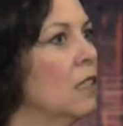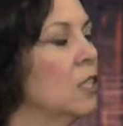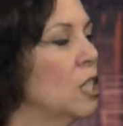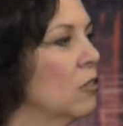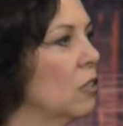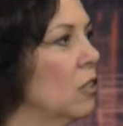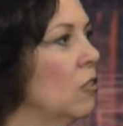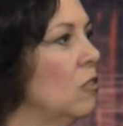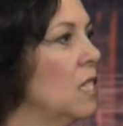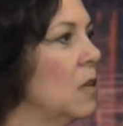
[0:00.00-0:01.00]
children
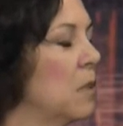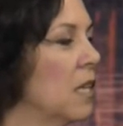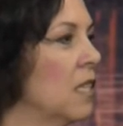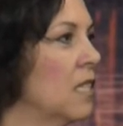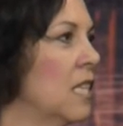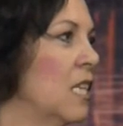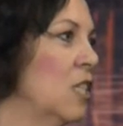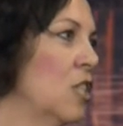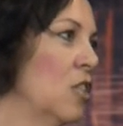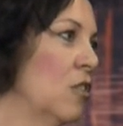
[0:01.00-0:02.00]
lose the ability
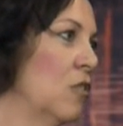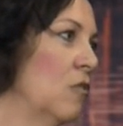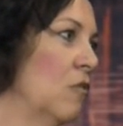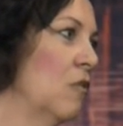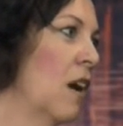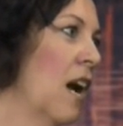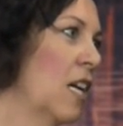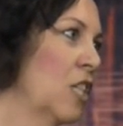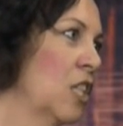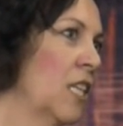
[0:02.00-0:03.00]
to
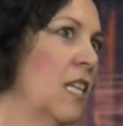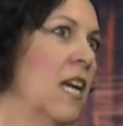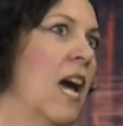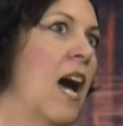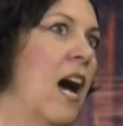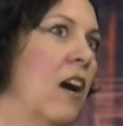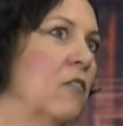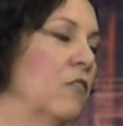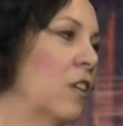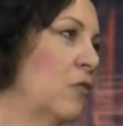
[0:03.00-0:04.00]
actually have
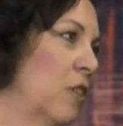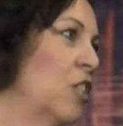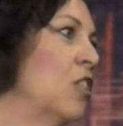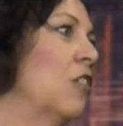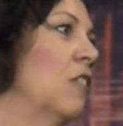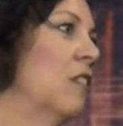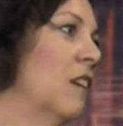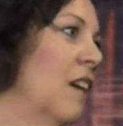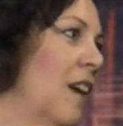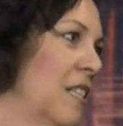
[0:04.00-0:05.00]
an original
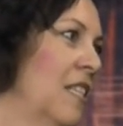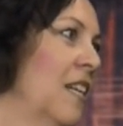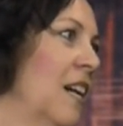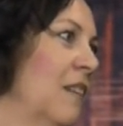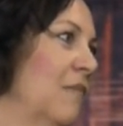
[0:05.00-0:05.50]
idea.